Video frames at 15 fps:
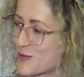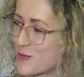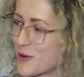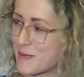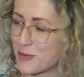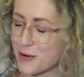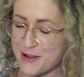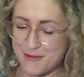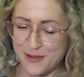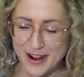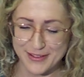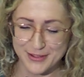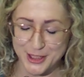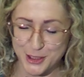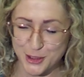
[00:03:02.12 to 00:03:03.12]

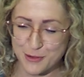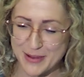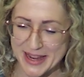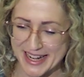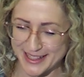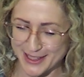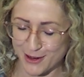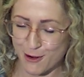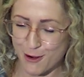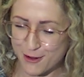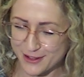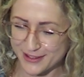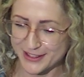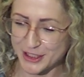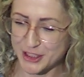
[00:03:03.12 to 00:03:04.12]
1.5 to 2 metres
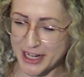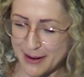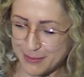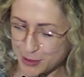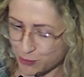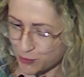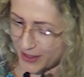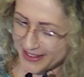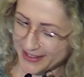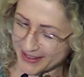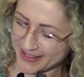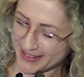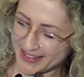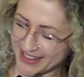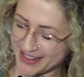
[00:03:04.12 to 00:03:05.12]
long, jammed all
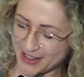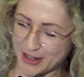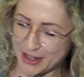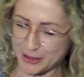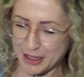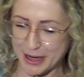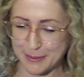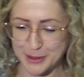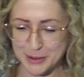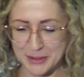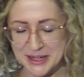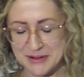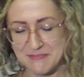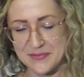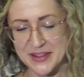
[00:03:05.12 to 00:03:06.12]
inside your
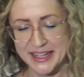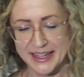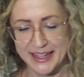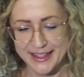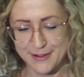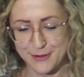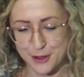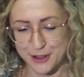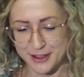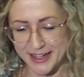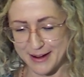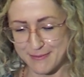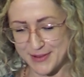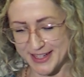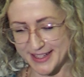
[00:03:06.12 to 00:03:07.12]
abdomen. You've got
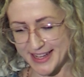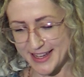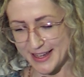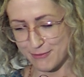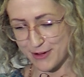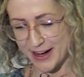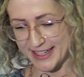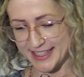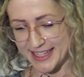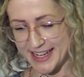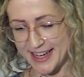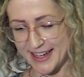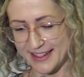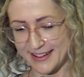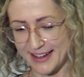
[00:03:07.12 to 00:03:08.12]
the cecum round
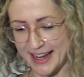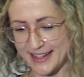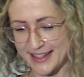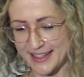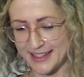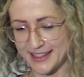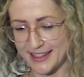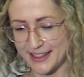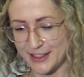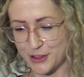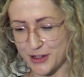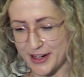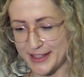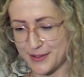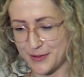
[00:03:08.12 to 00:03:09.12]
here, ascending,
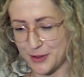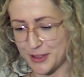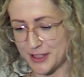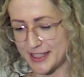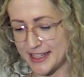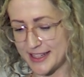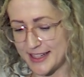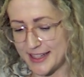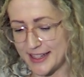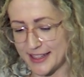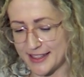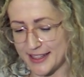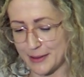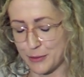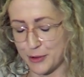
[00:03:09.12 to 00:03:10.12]
transverse, descending,
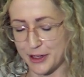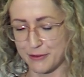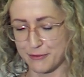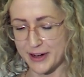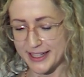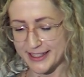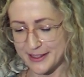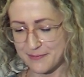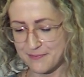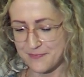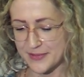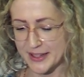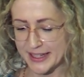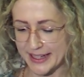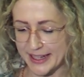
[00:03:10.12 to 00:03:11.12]
sigmoid and rectum.
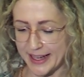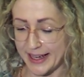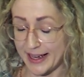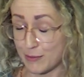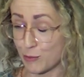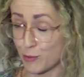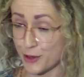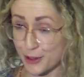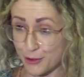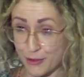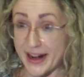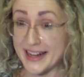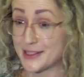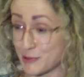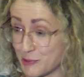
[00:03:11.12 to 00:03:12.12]
What a
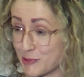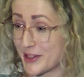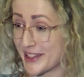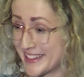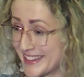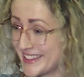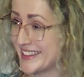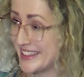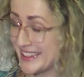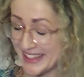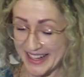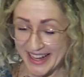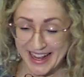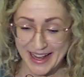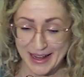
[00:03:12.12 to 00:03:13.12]
great organ.
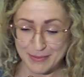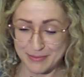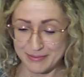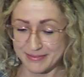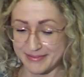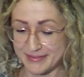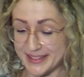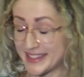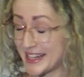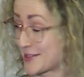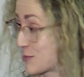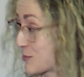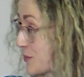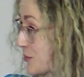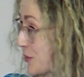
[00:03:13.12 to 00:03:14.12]
Does
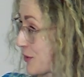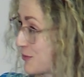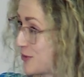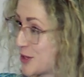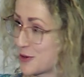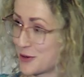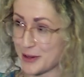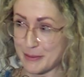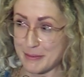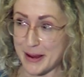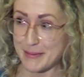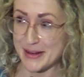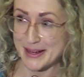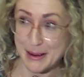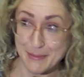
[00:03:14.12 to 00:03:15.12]
all the work for you.
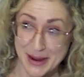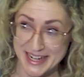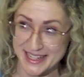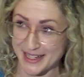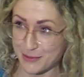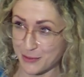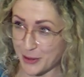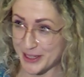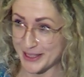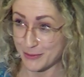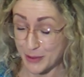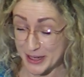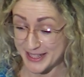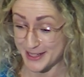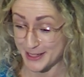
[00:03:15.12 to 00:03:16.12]
Amazing
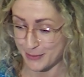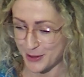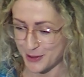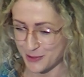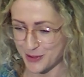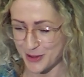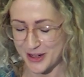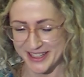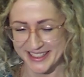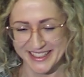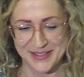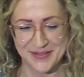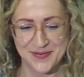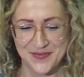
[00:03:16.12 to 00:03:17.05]
waste disposal unit.